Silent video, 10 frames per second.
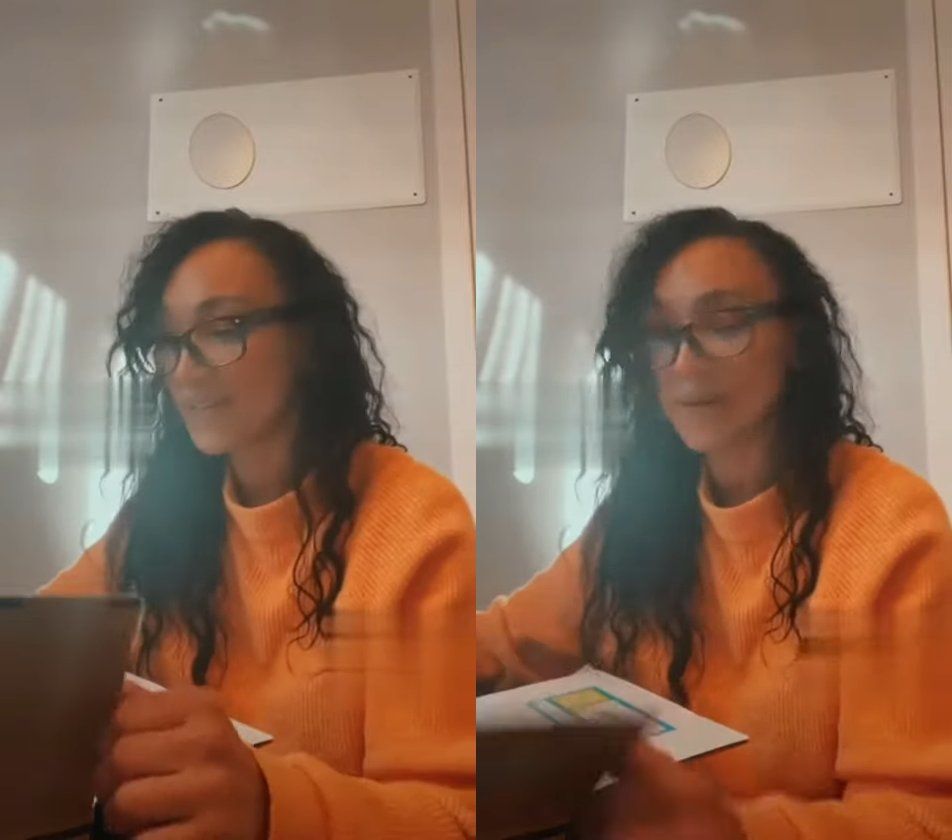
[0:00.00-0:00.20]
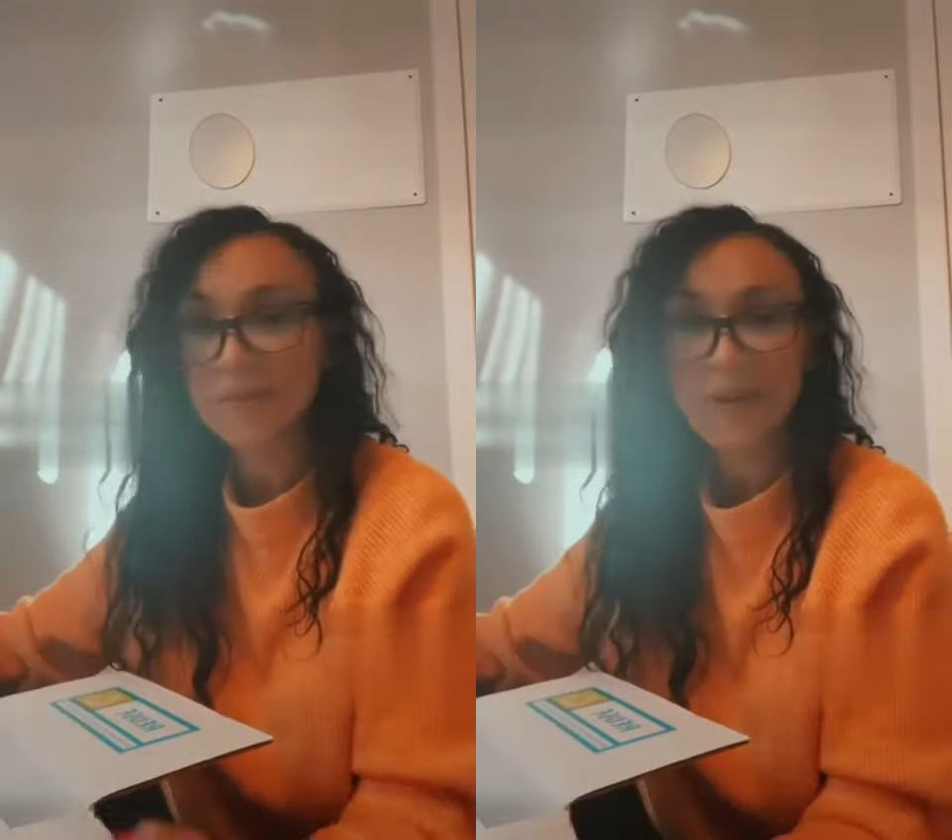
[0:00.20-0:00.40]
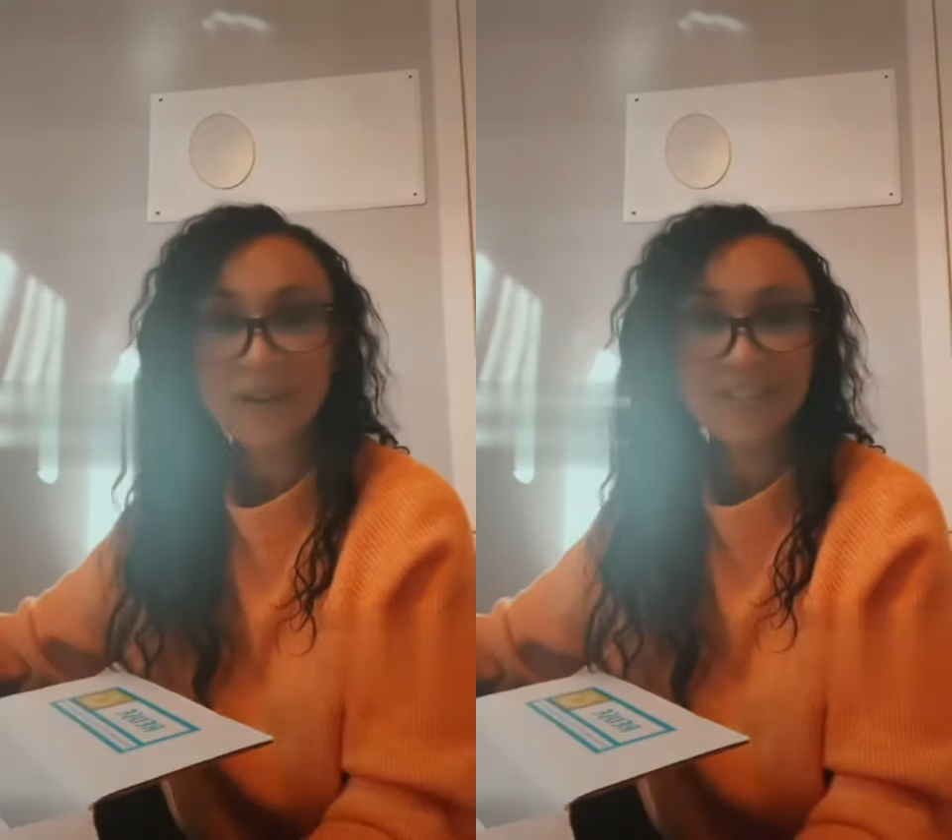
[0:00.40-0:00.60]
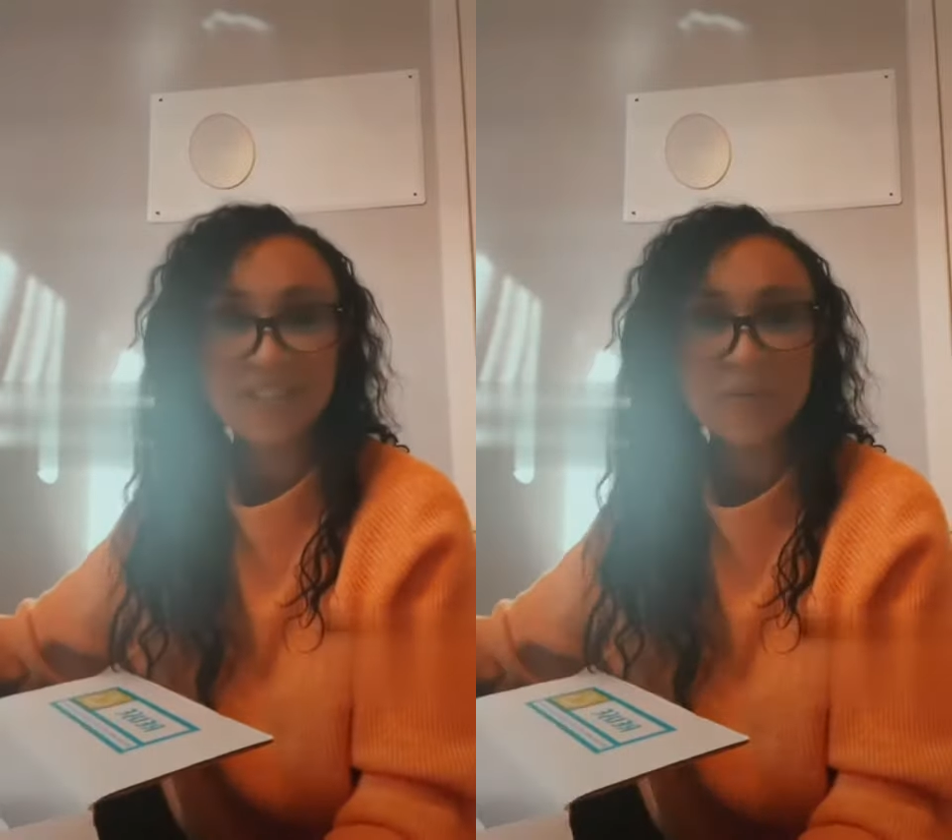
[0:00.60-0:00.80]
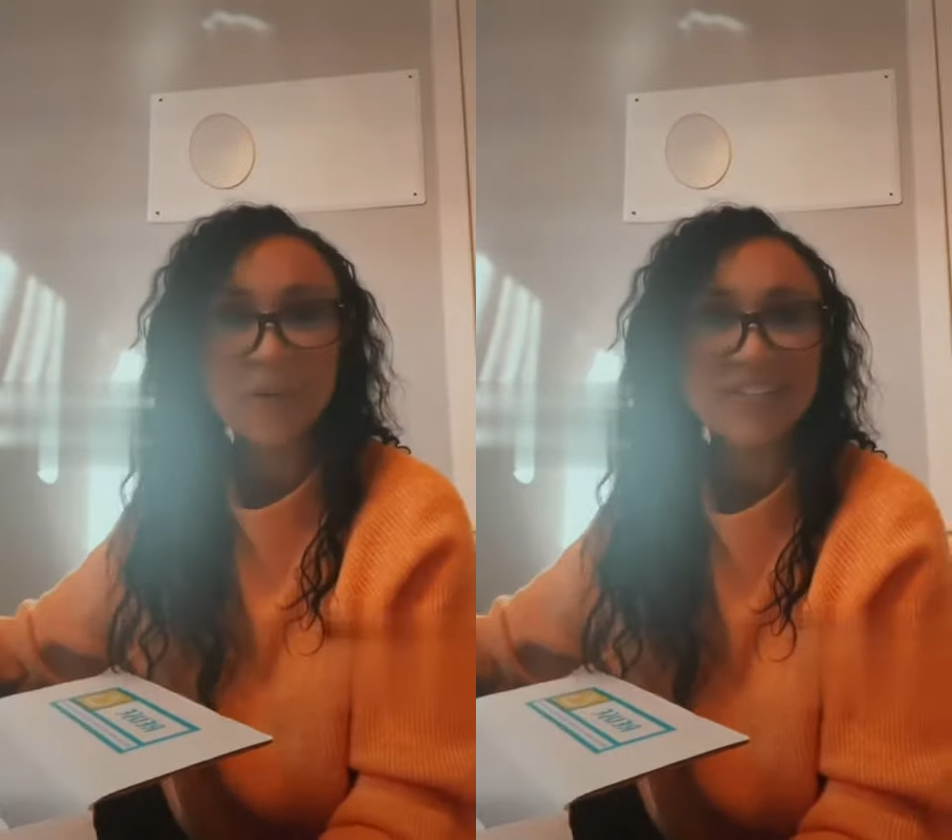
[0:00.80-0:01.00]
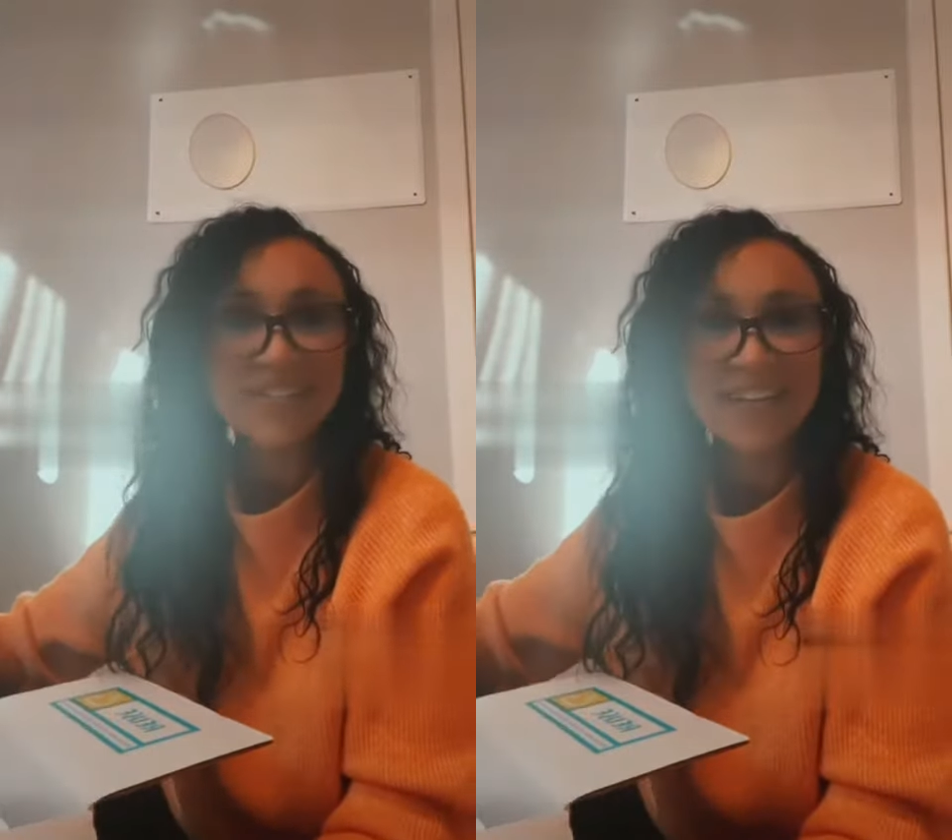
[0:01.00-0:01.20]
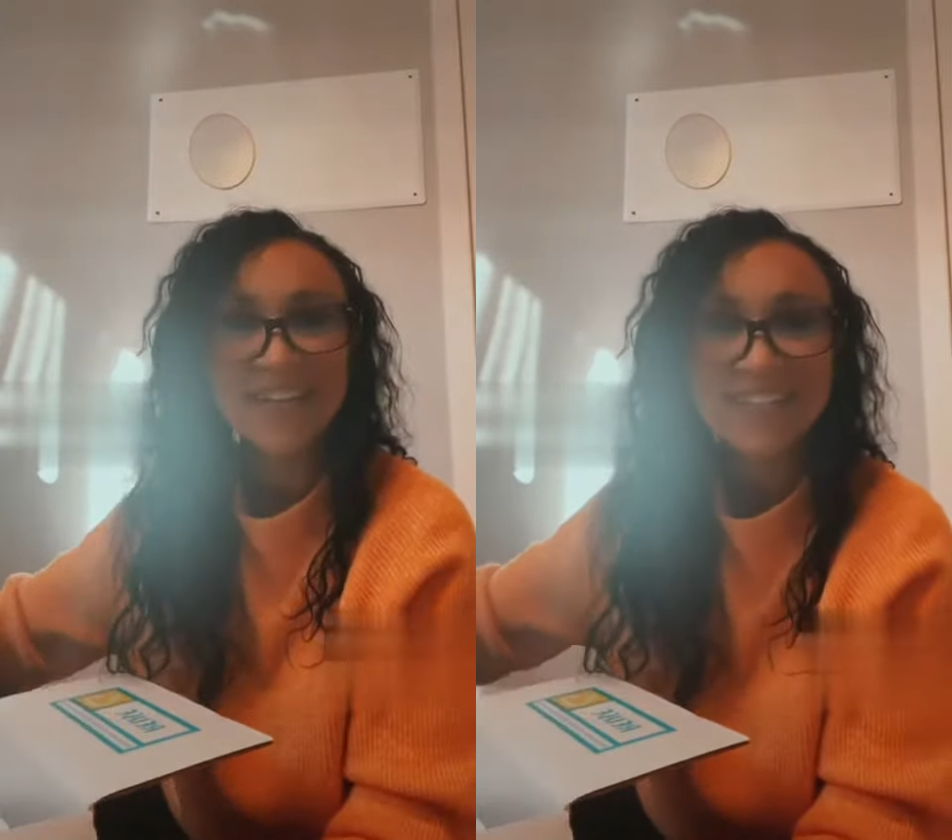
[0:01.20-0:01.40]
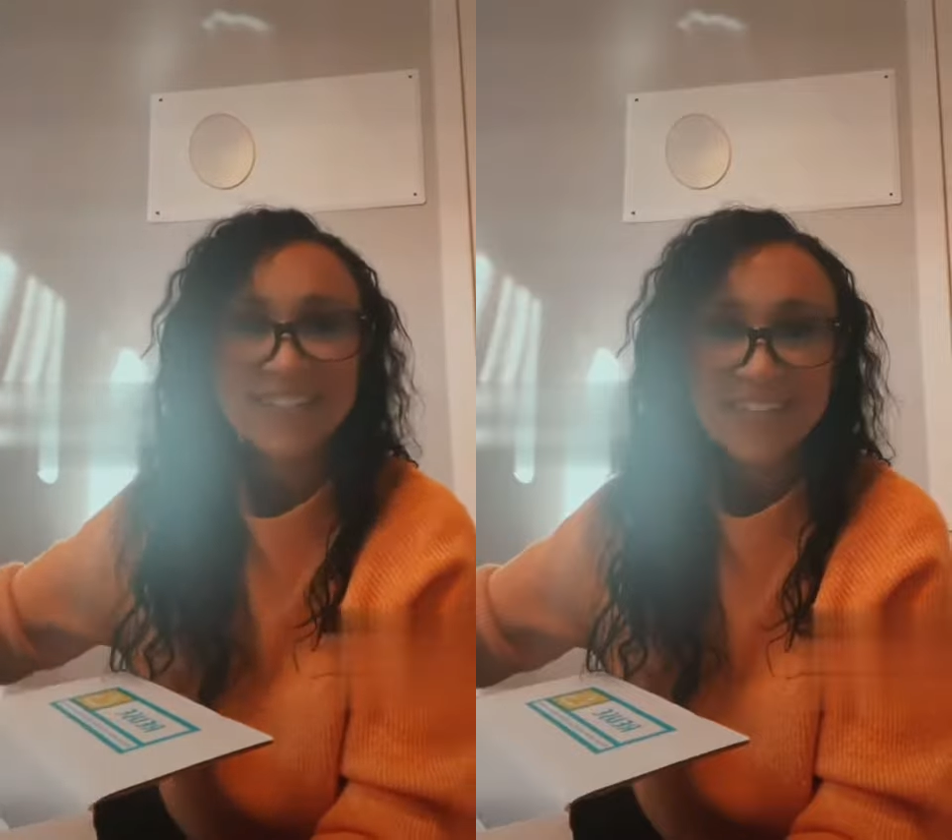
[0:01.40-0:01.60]
my box here, my
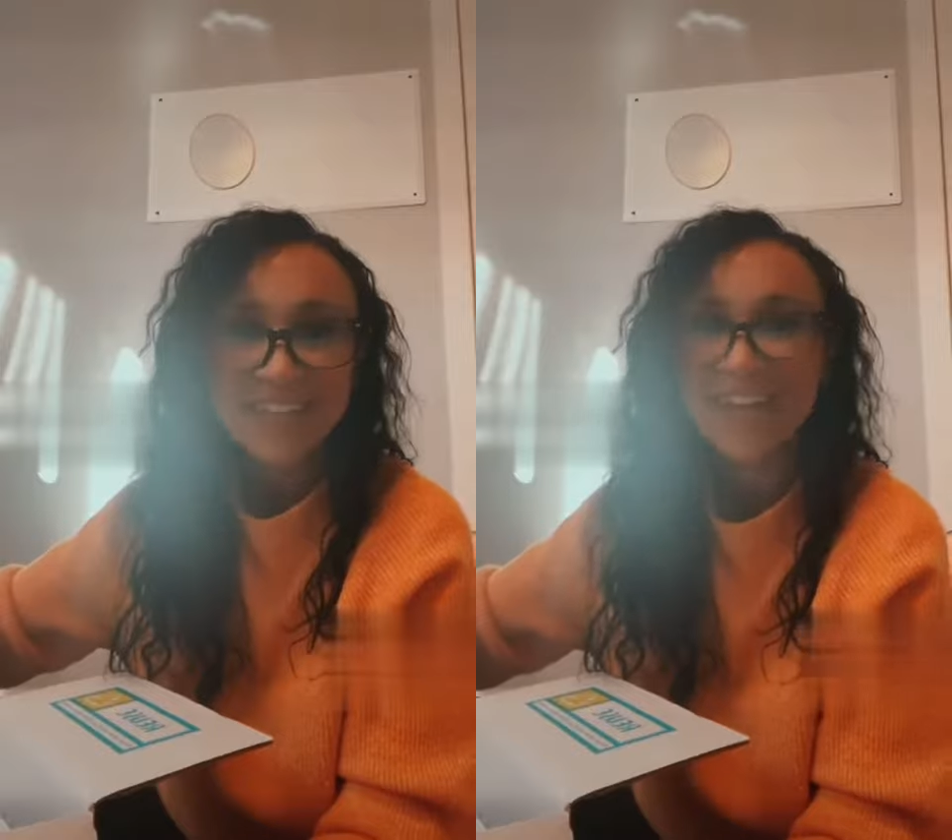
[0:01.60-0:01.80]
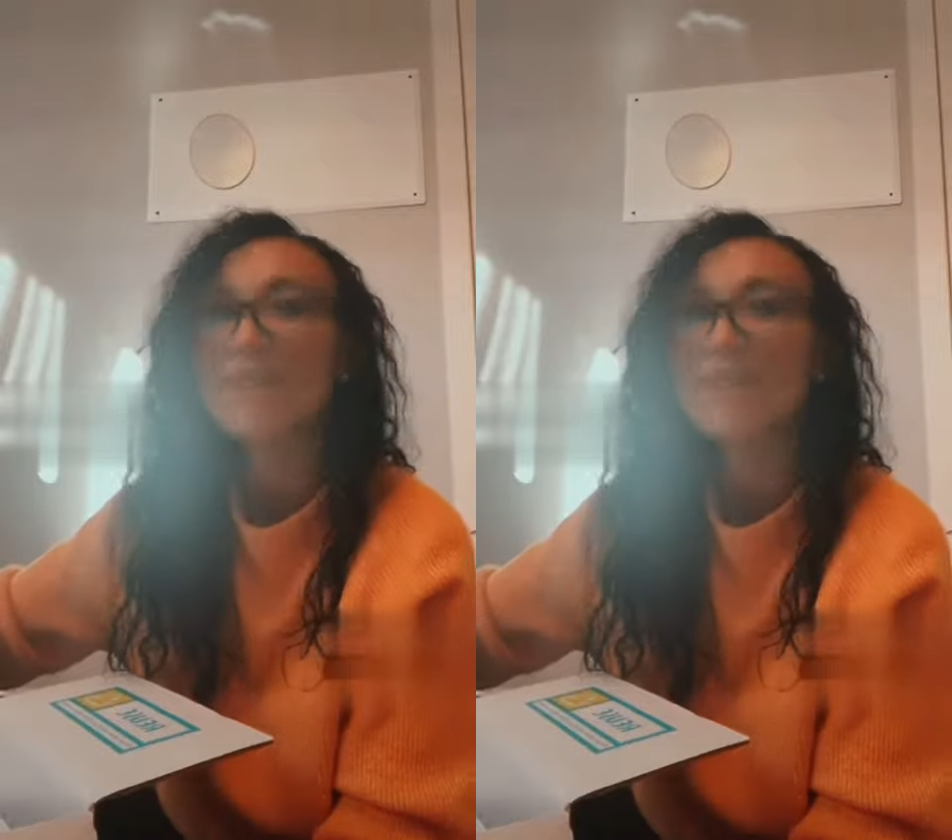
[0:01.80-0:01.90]
science kit.